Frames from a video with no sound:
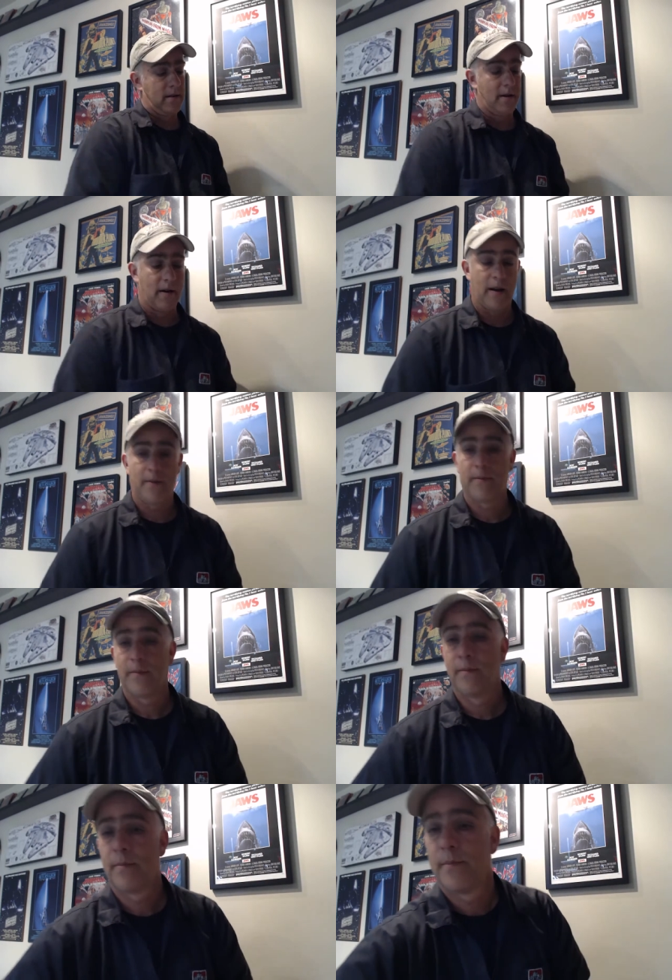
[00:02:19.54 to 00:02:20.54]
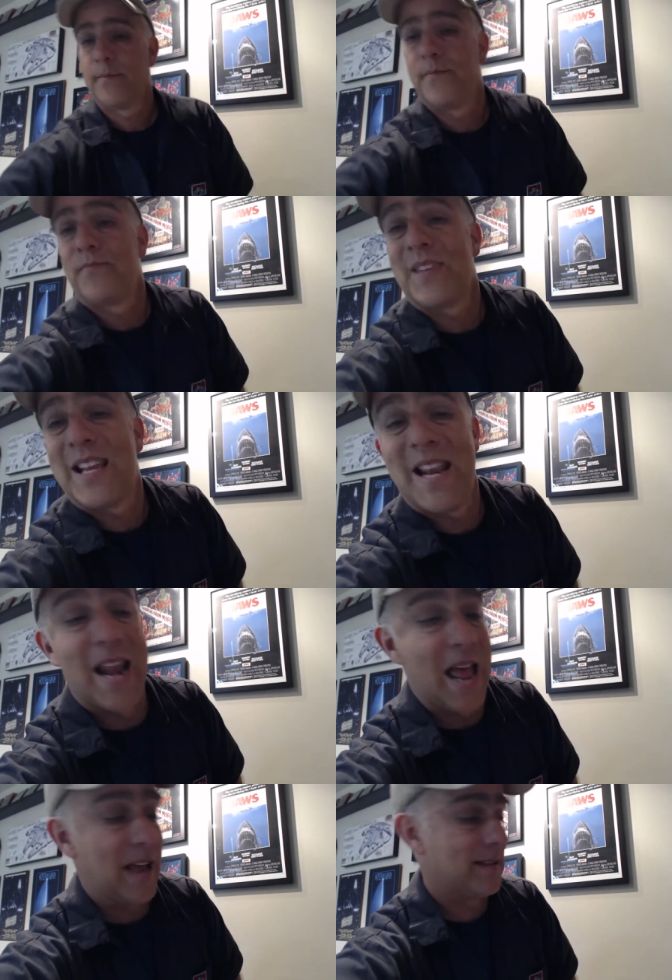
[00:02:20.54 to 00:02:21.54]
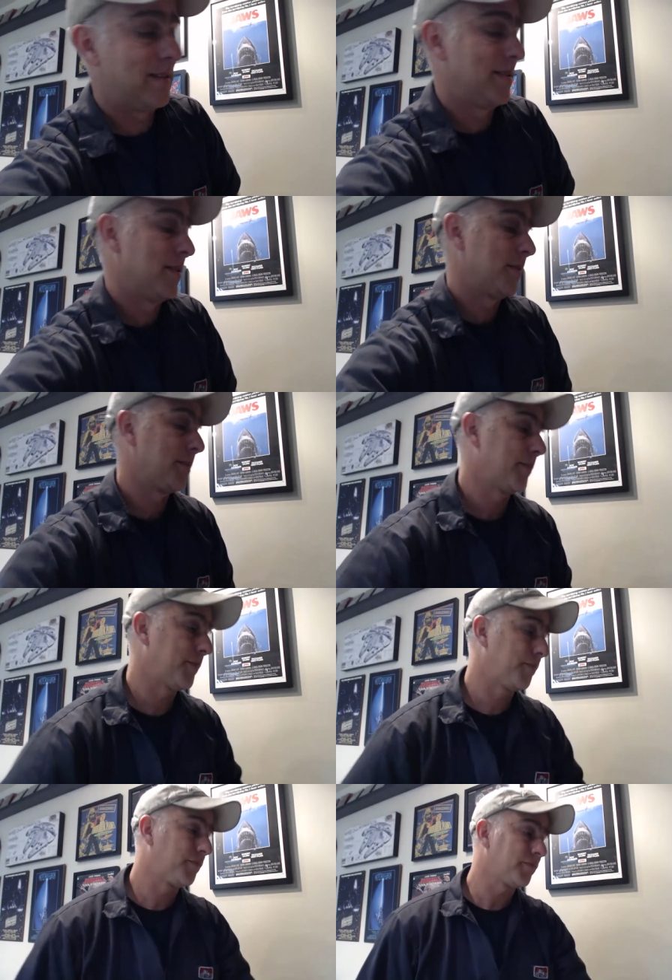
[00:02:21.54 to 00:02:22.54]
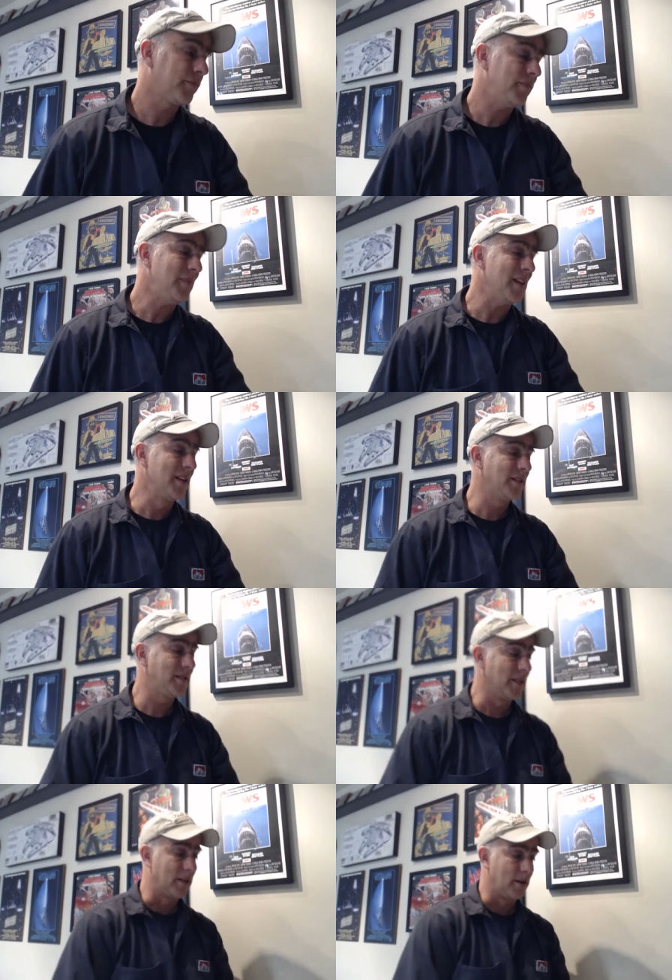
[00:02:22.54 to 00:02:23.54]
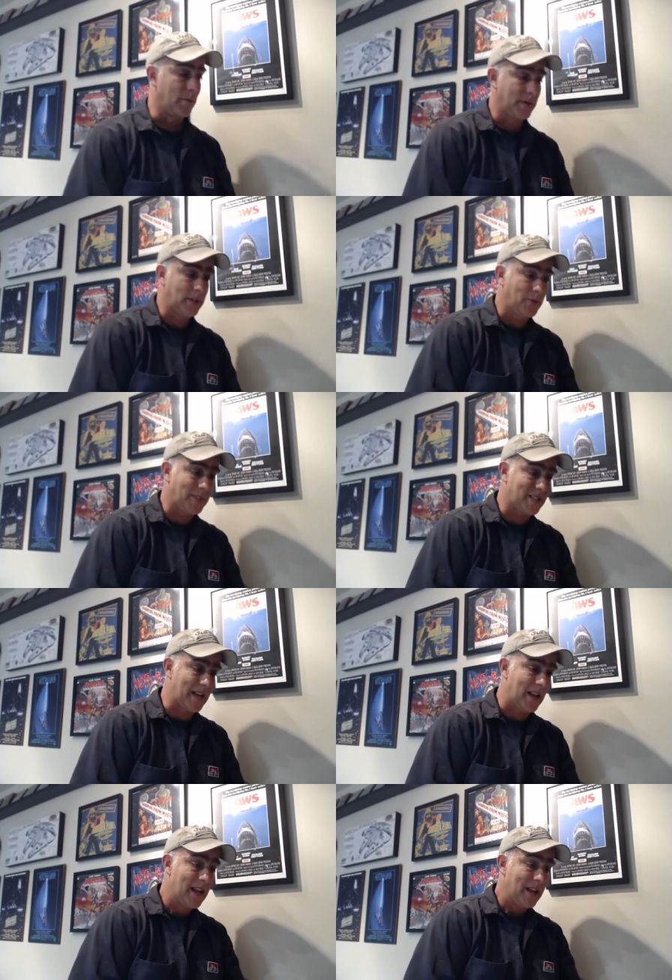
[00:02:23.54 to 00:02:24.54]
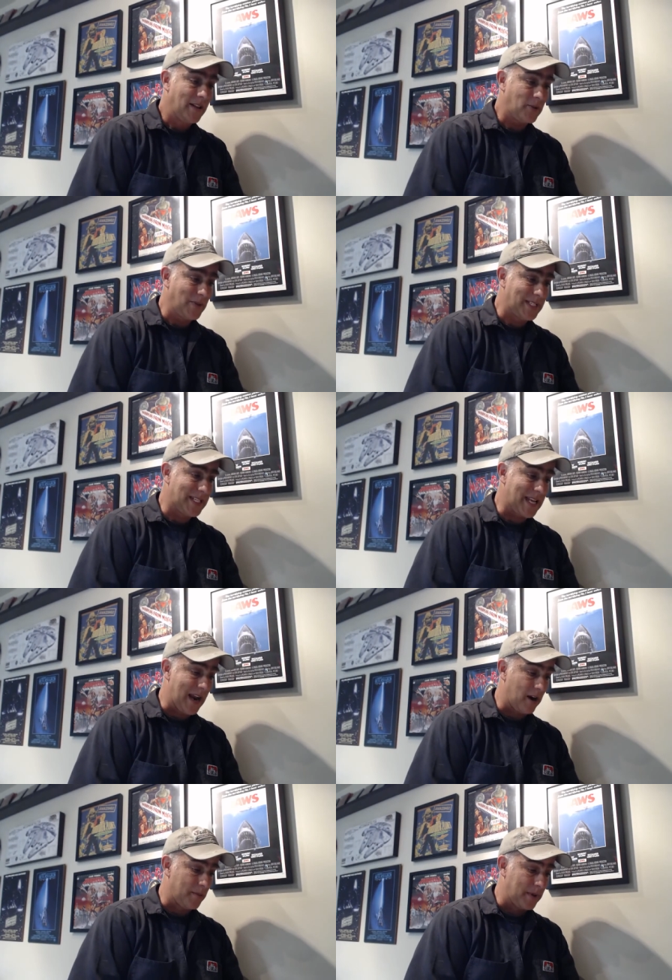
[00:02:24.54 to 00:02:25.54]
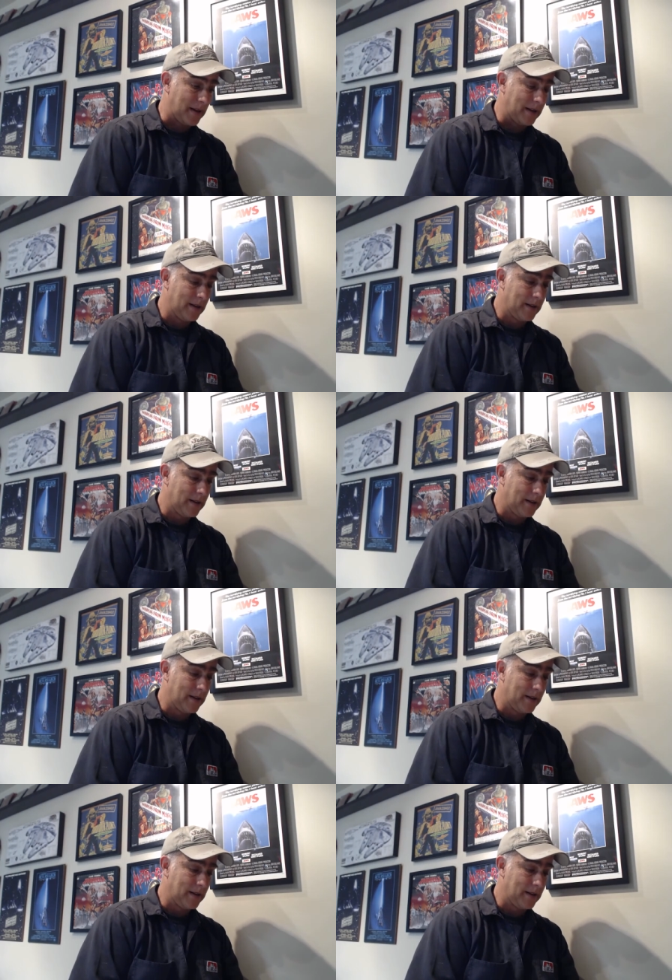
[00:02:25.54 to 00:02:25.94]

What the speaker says: All right, next. This is a good one. This one scared me.